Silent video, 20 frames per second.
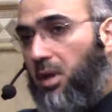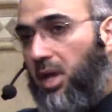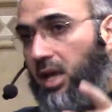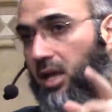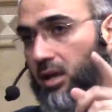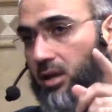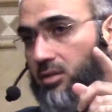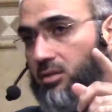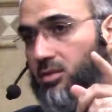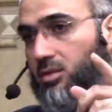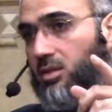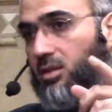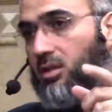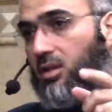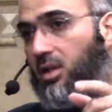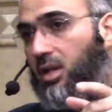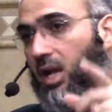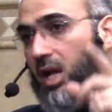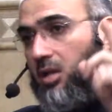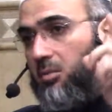Parents,
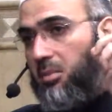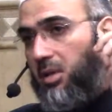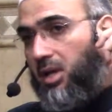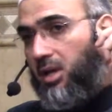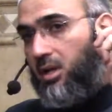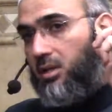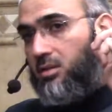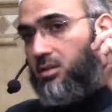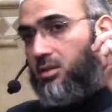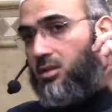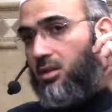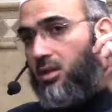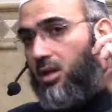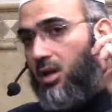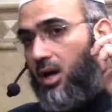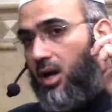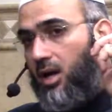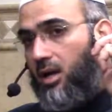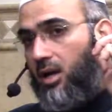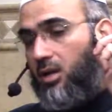grandparents
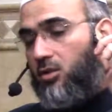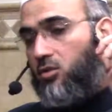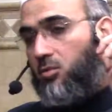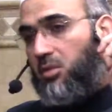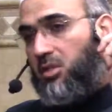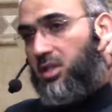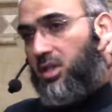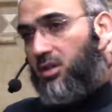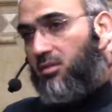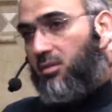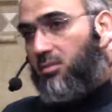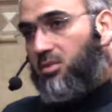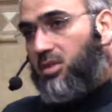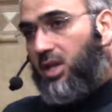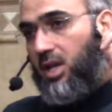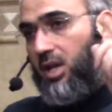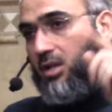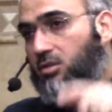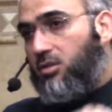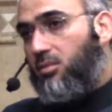are not to be taken from
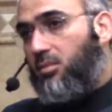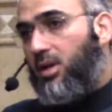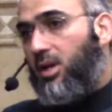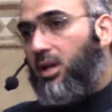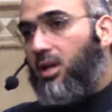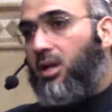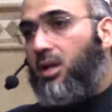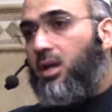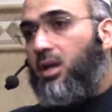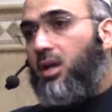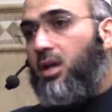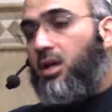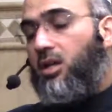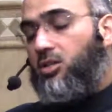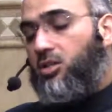zakat al-mal.